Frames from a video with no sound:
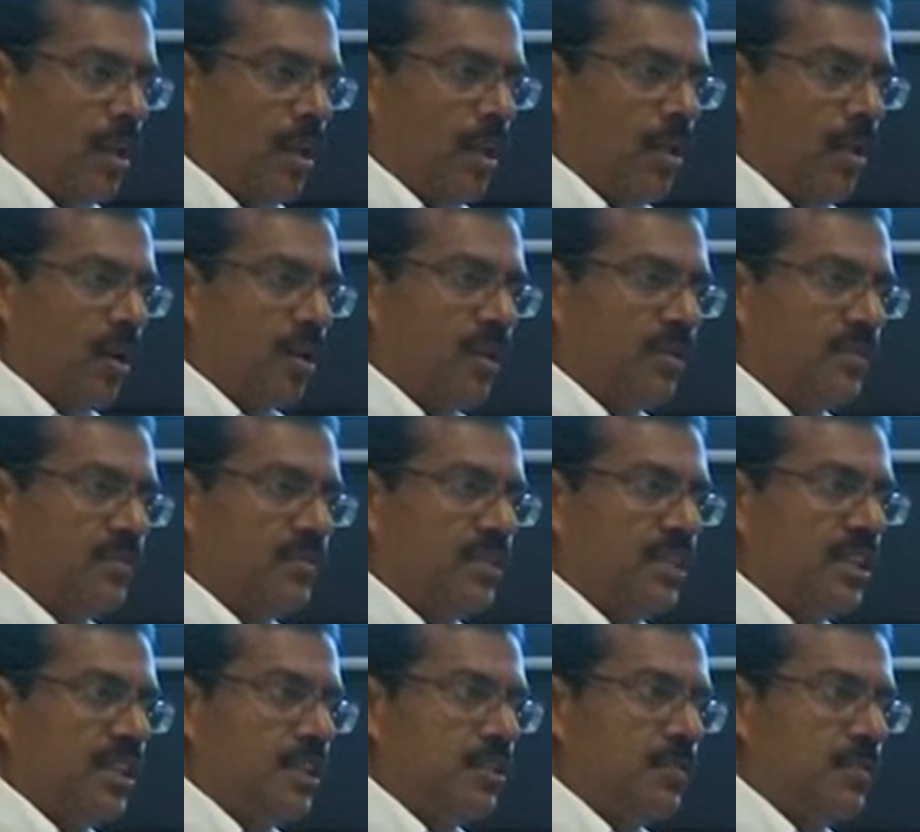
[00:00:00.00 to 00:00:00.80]
A lot of
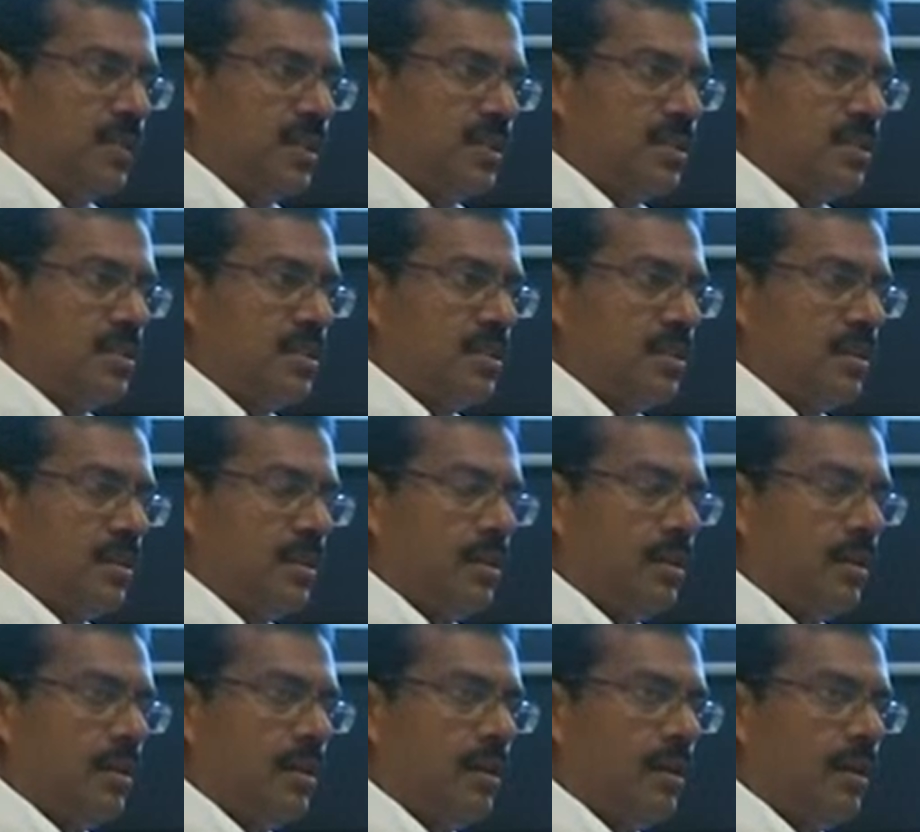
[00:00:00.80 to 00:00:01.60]
things which
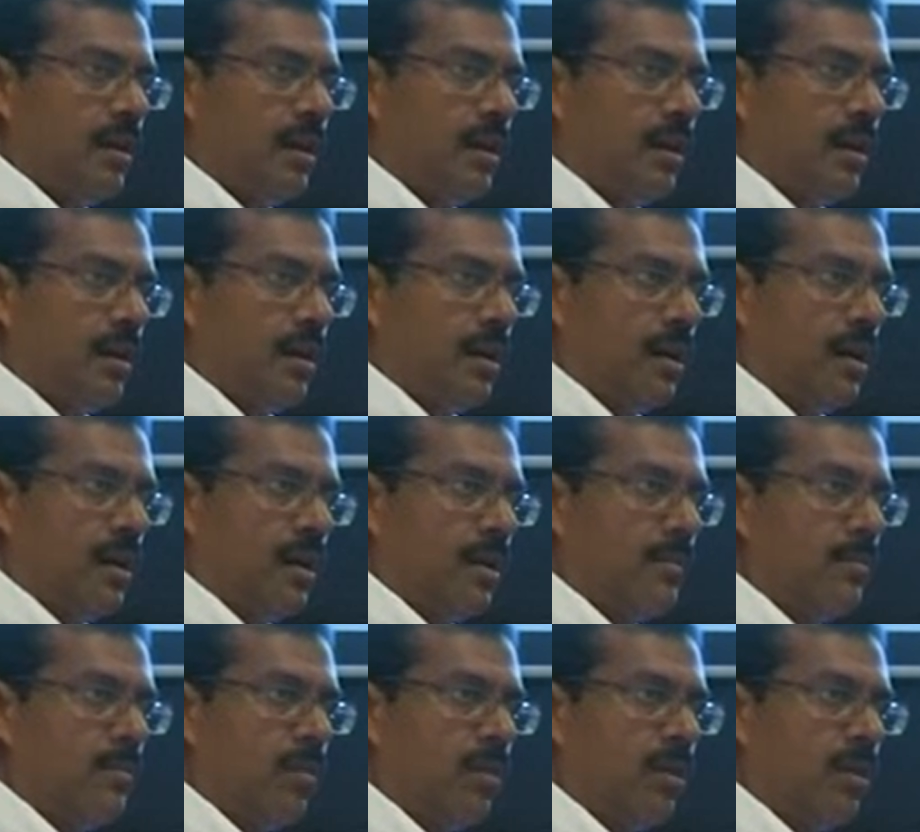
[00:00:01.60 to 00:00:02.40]
are
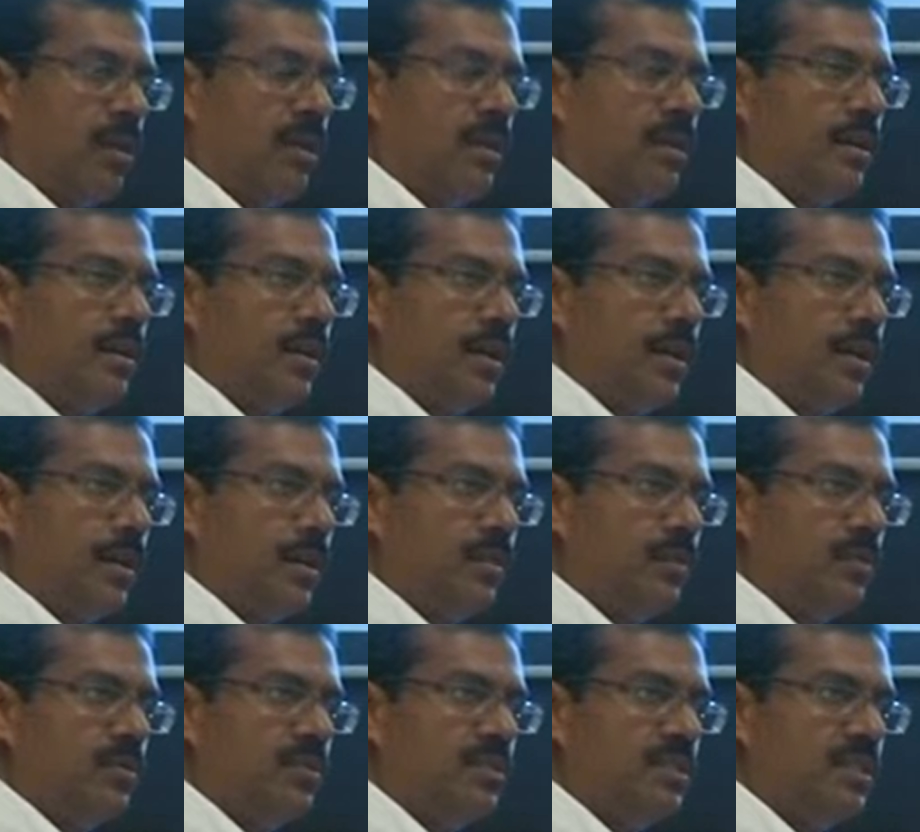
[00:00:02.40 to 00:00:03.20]
important,
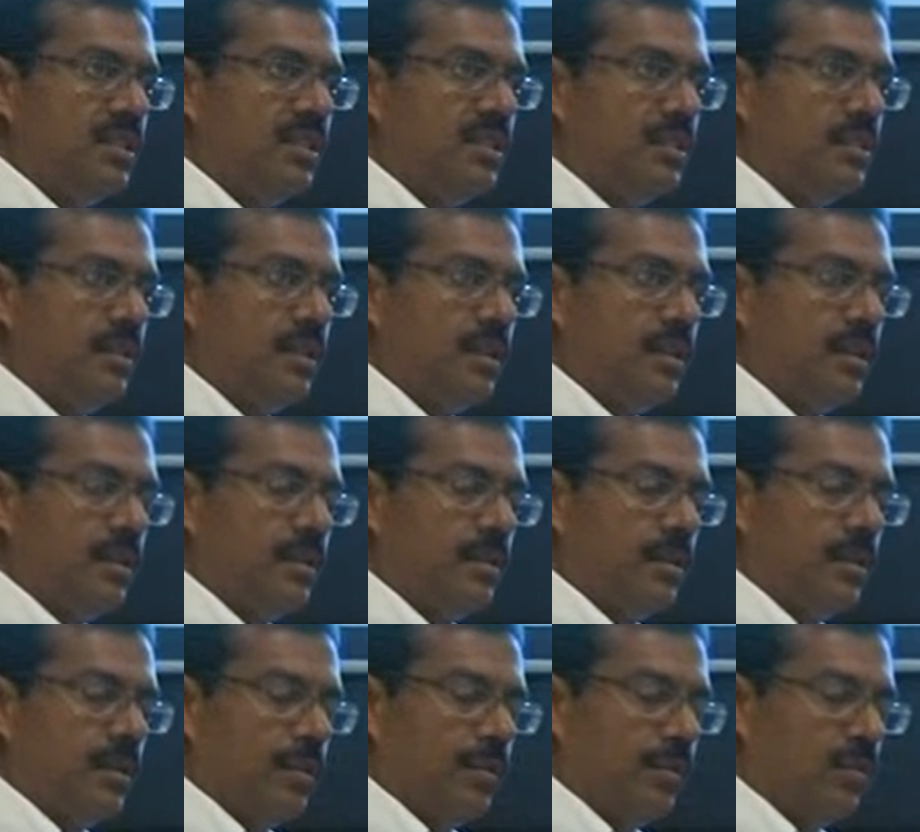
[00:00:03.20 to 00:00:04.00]
and you see the
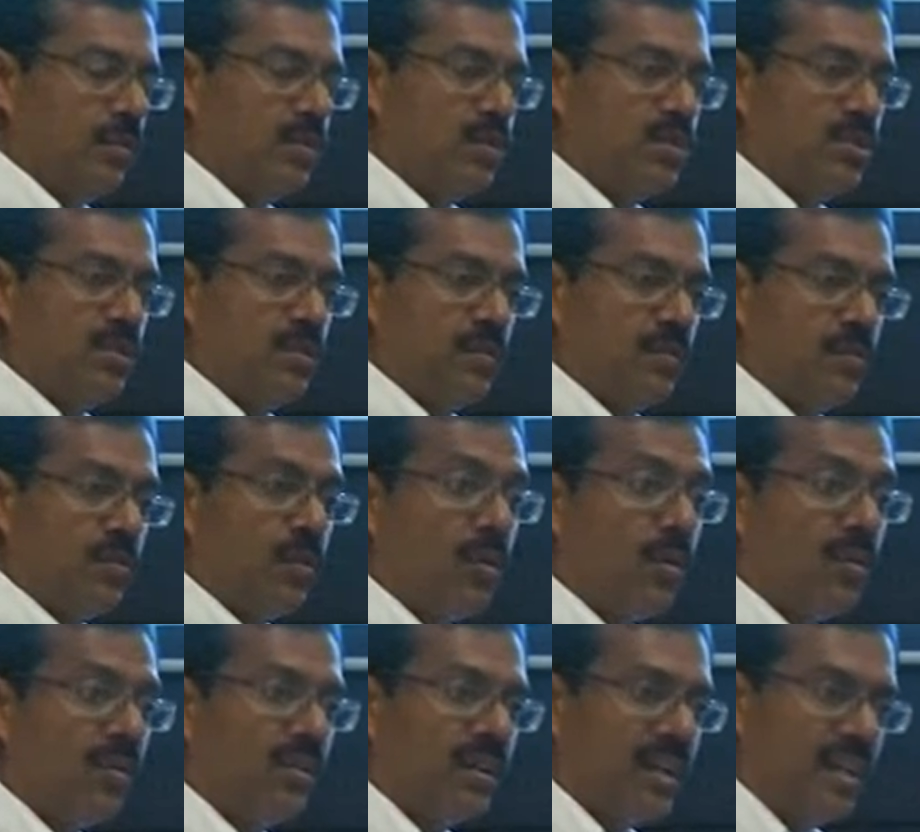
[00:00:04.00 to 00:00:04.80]
notion of
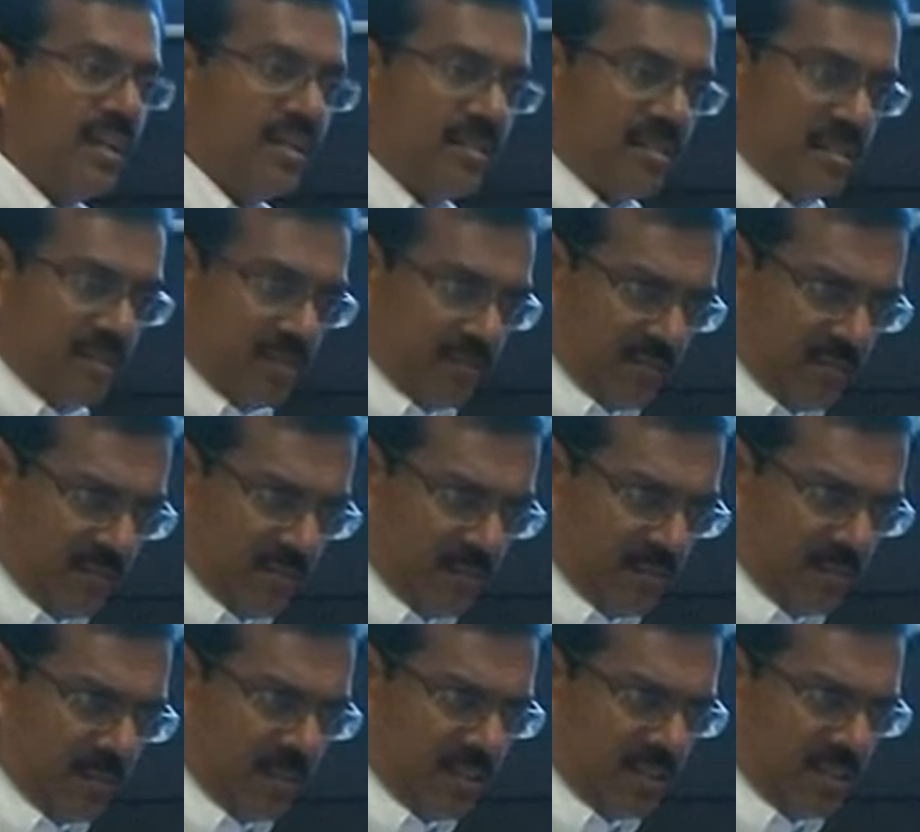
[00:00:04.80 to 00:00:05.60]
co-creation
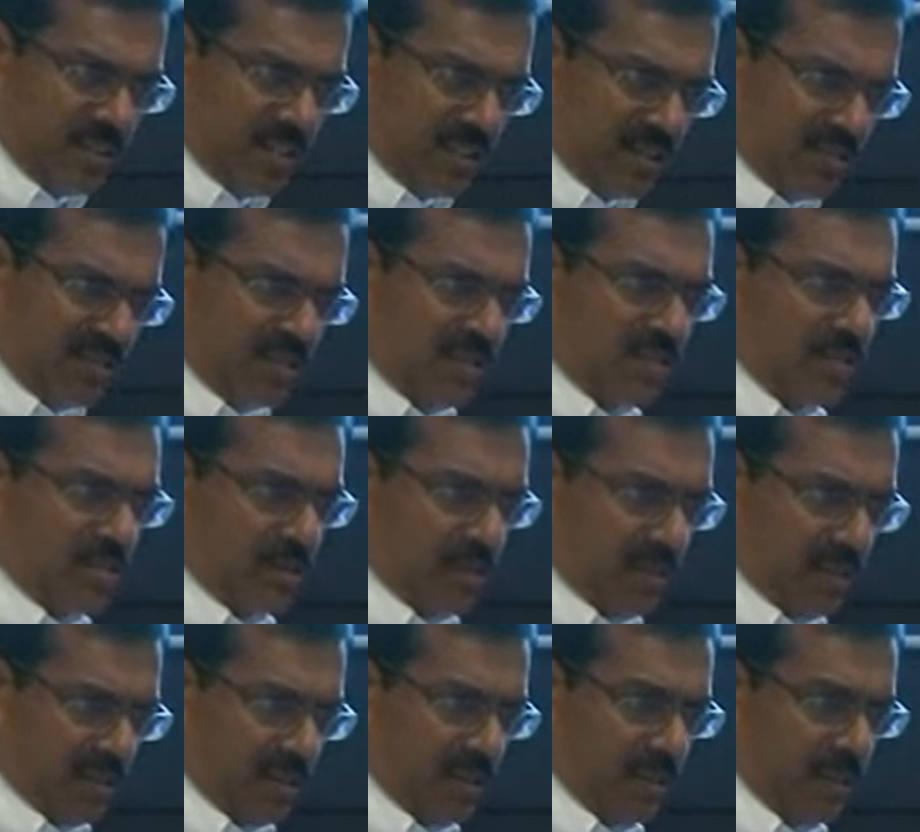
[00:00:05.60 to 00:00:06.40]
which exists
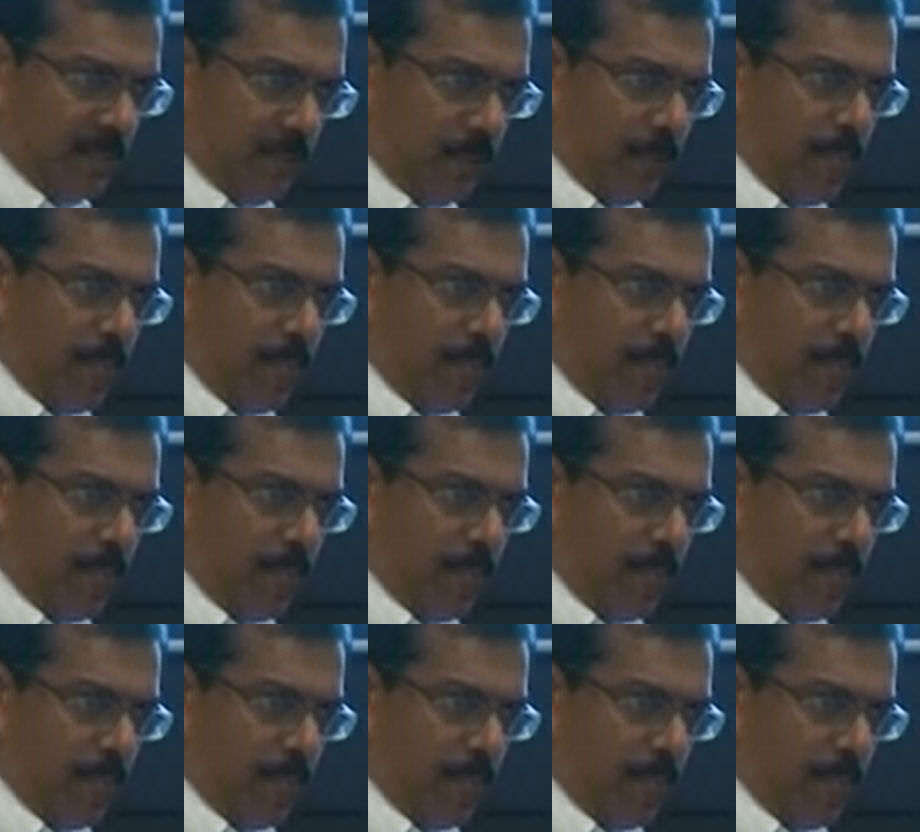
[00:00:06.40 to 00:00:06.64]
out there.